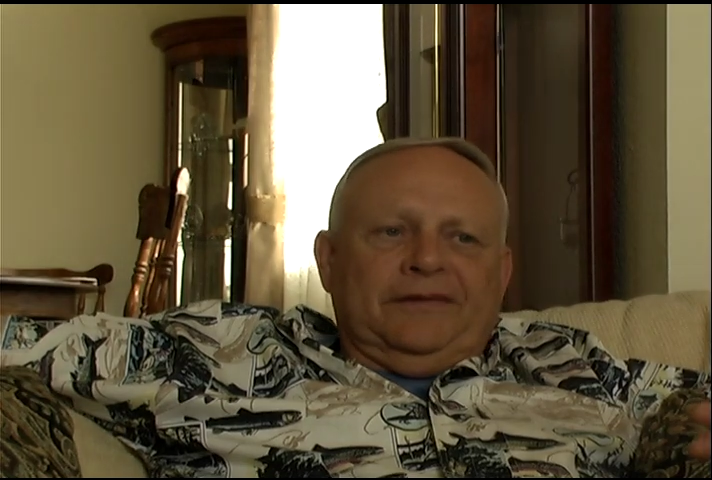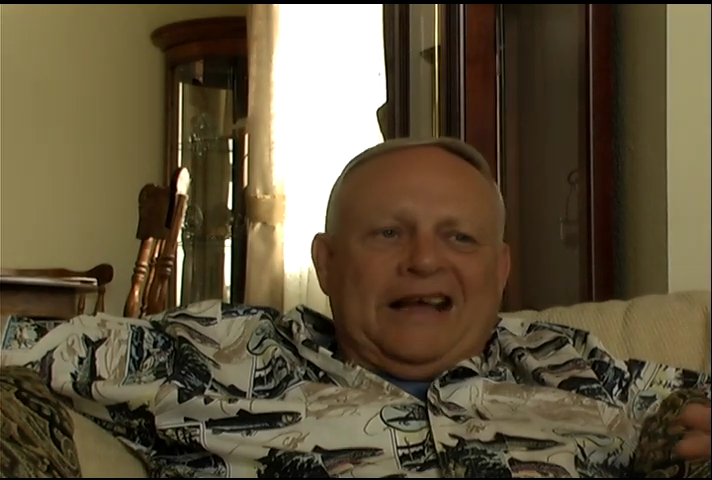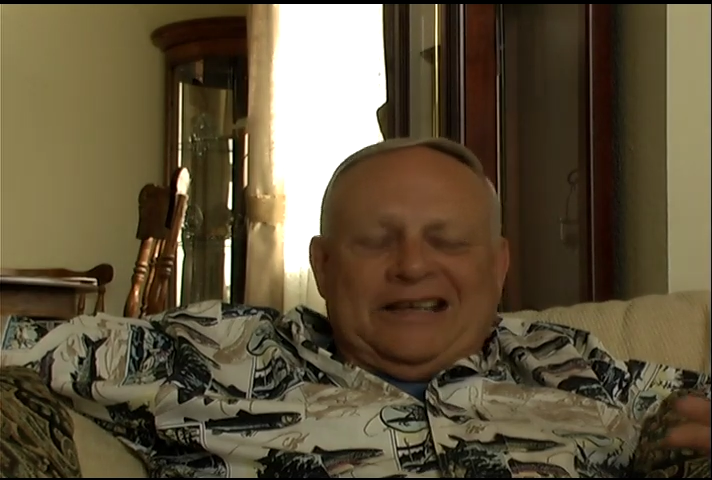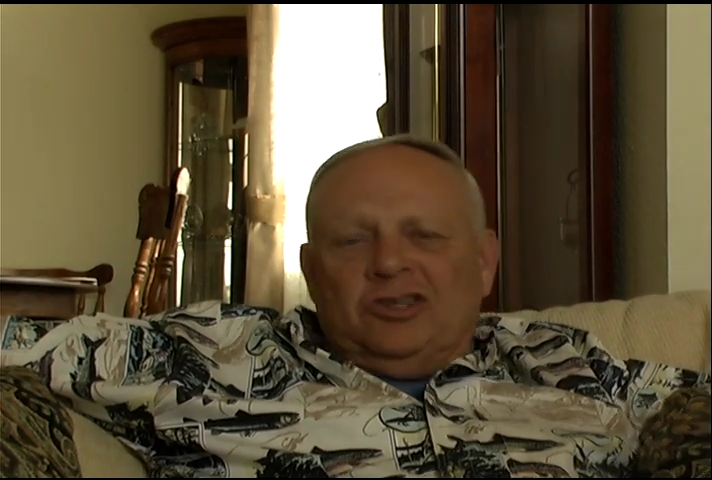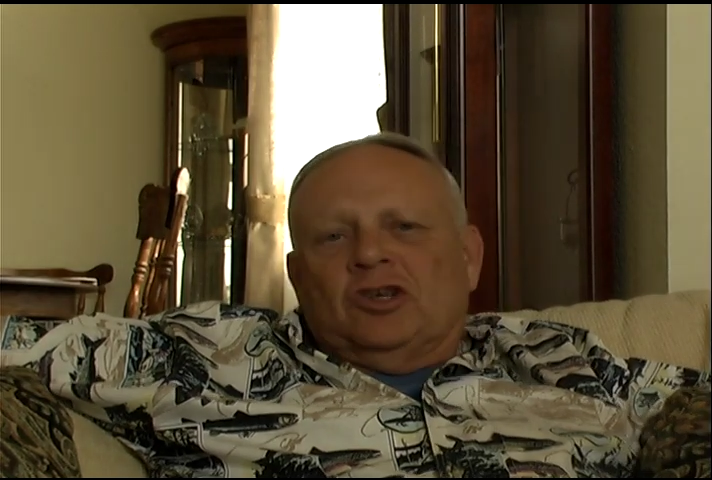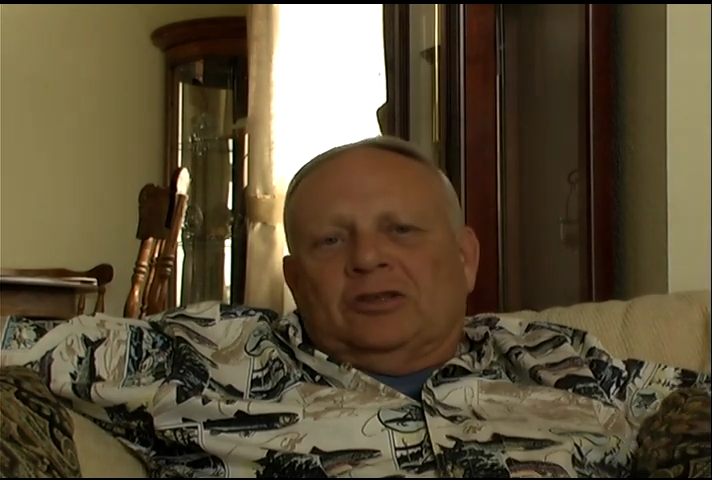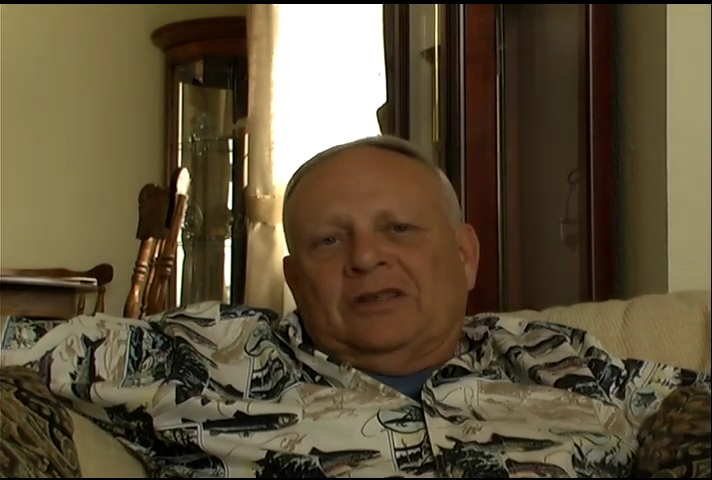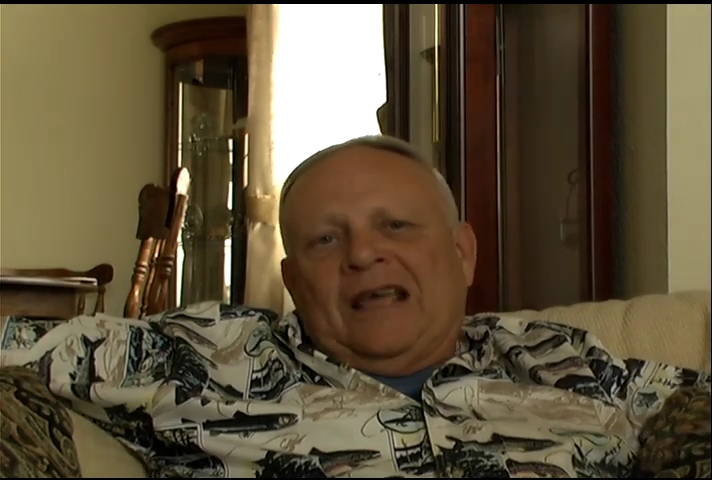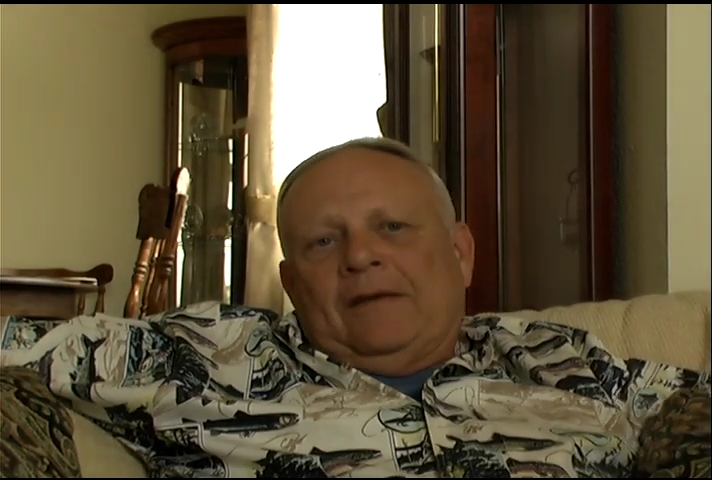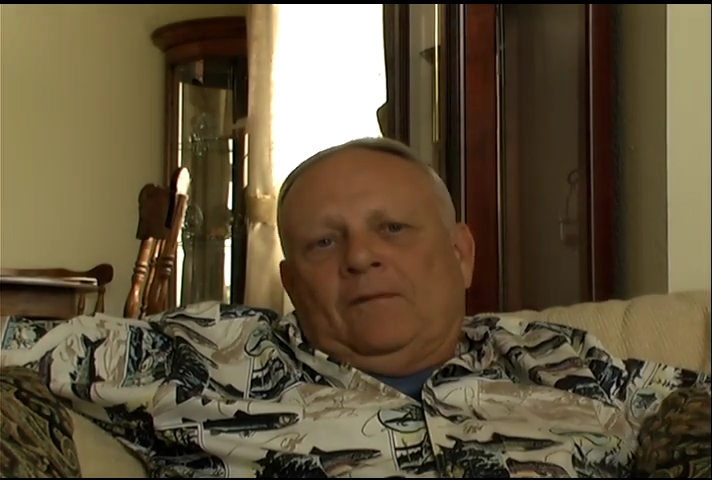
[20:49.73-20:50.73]
not just
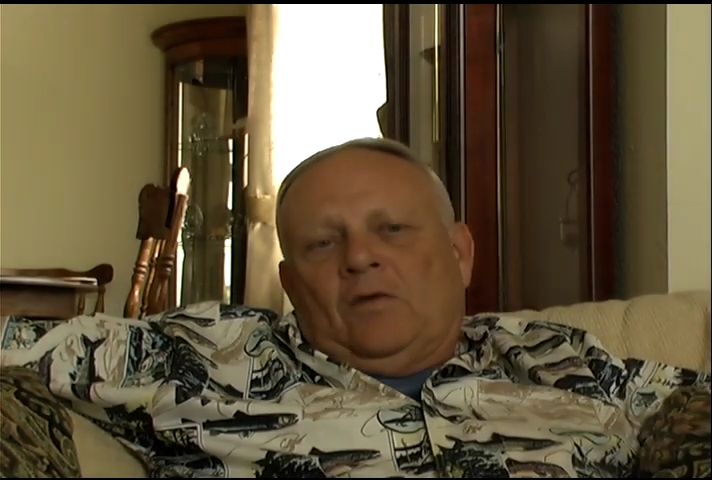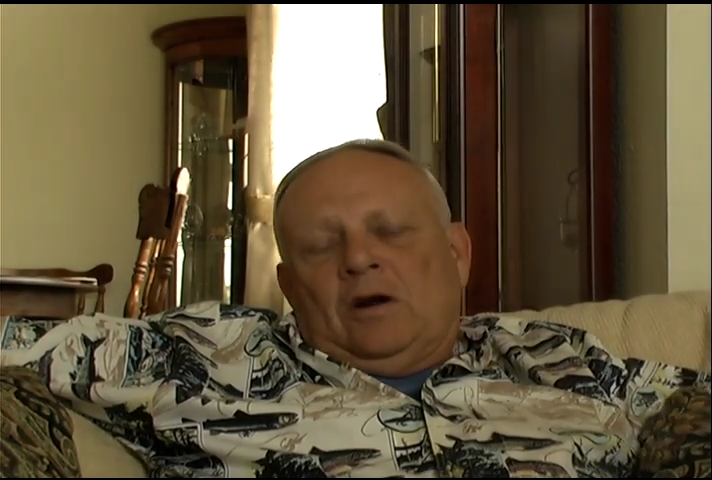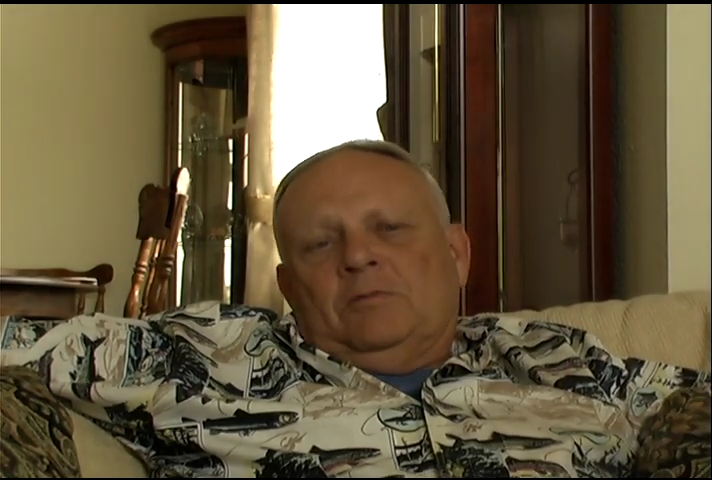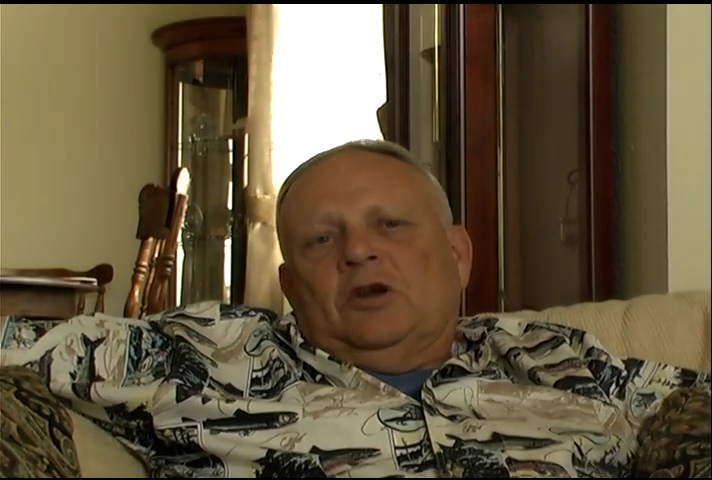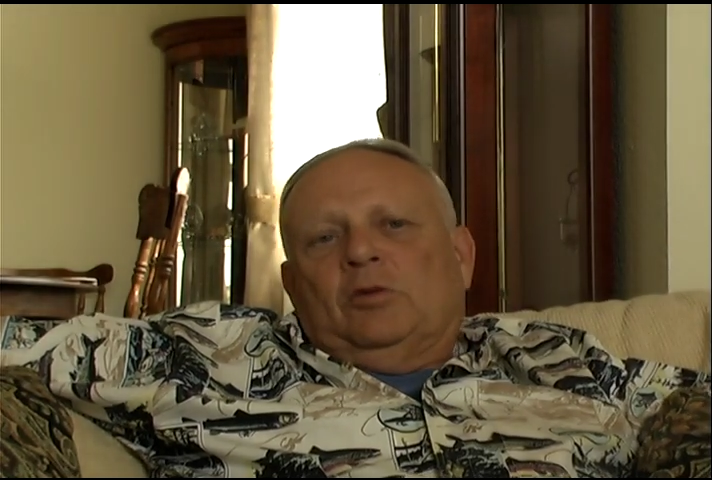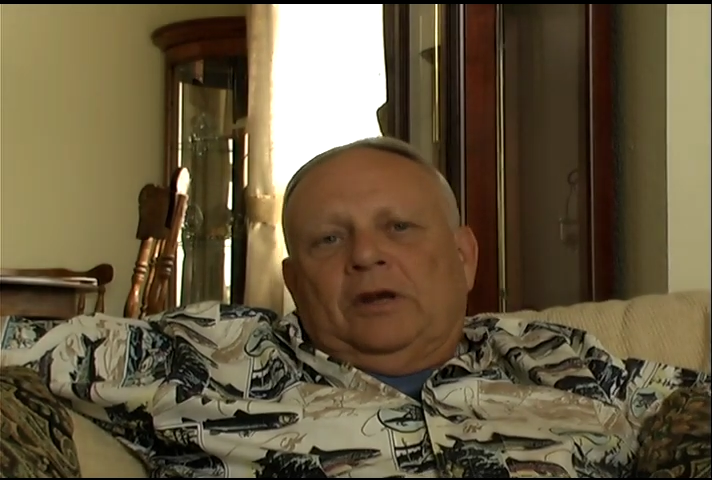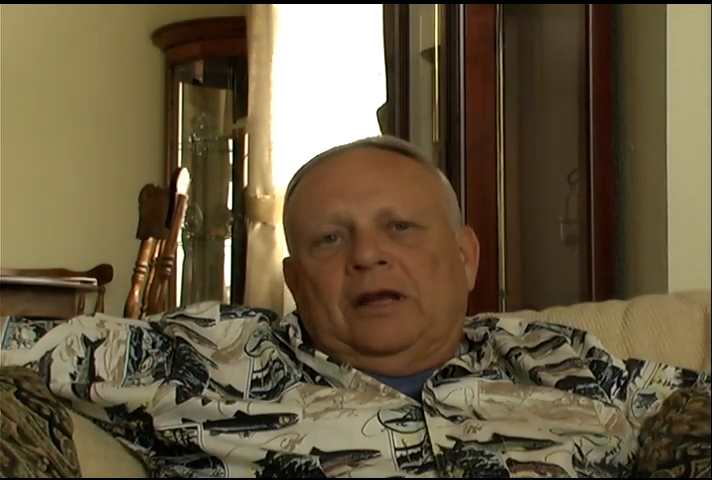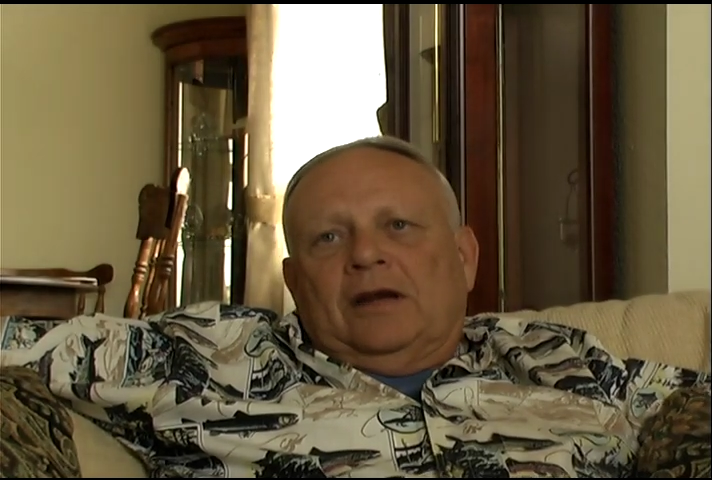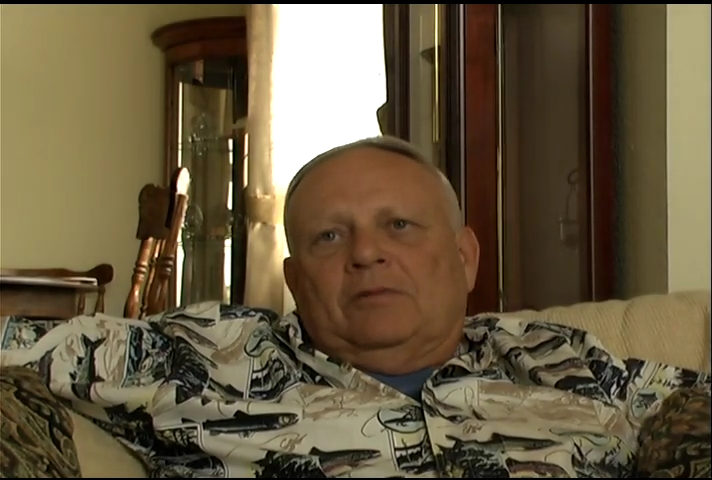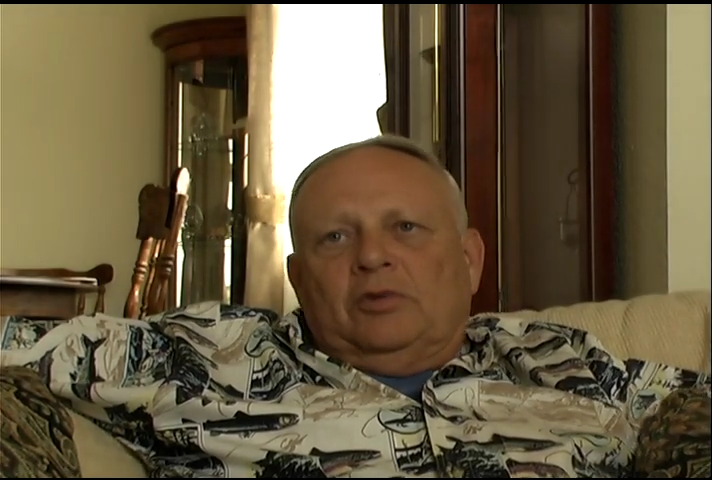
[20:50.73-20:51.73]
that farm going
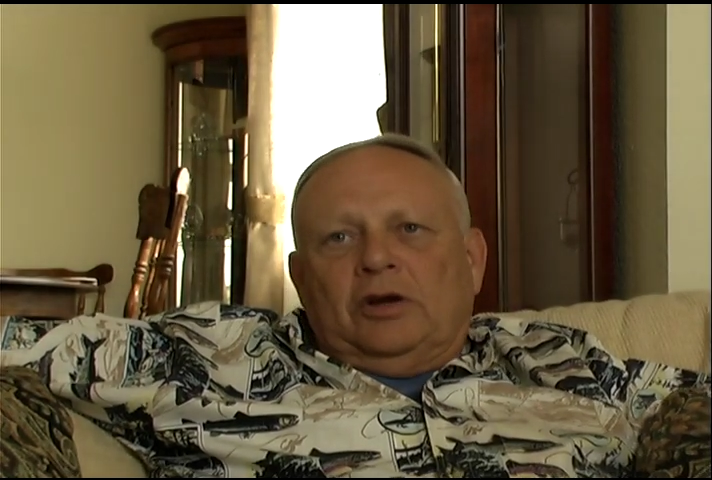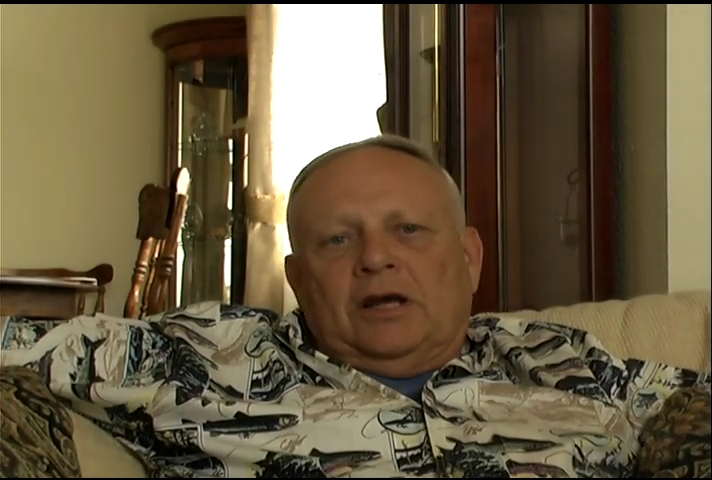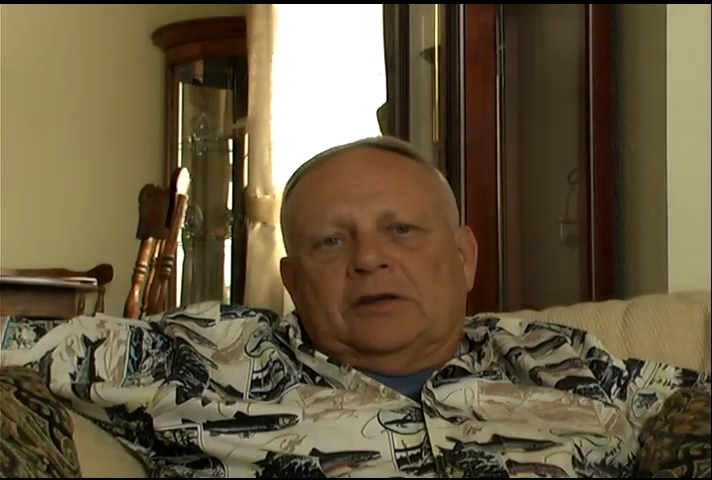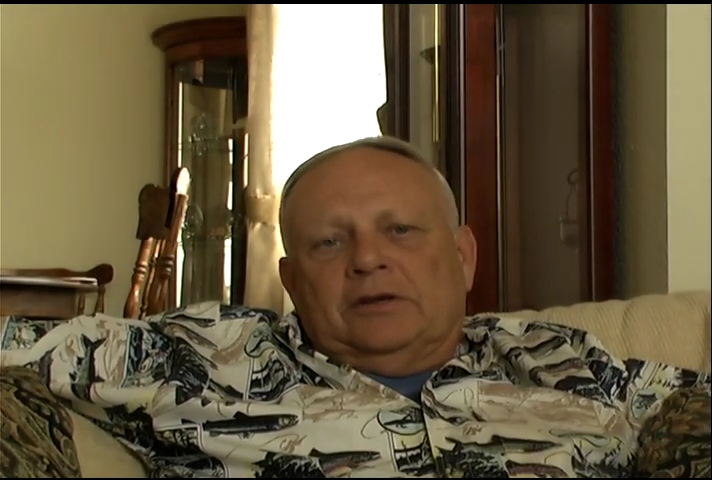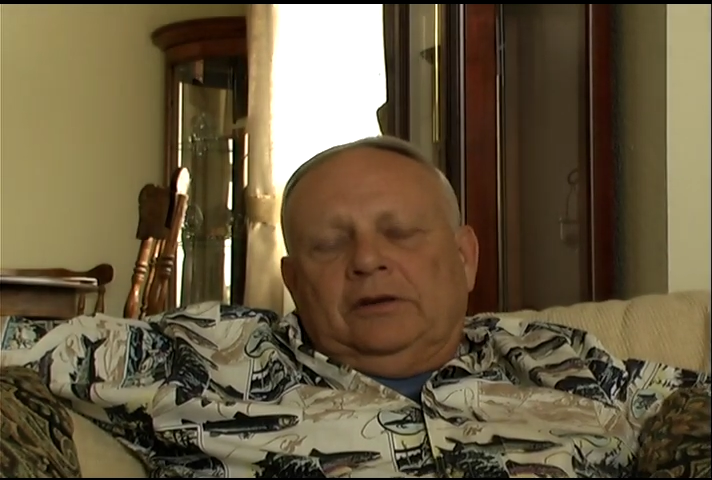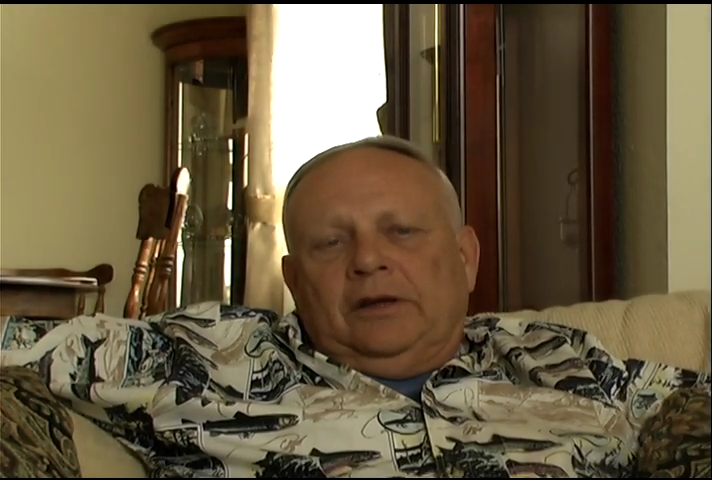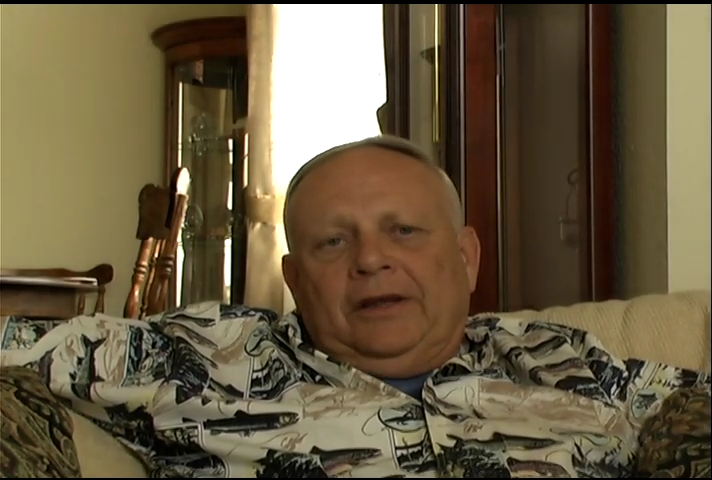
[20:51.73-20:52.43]
out of production,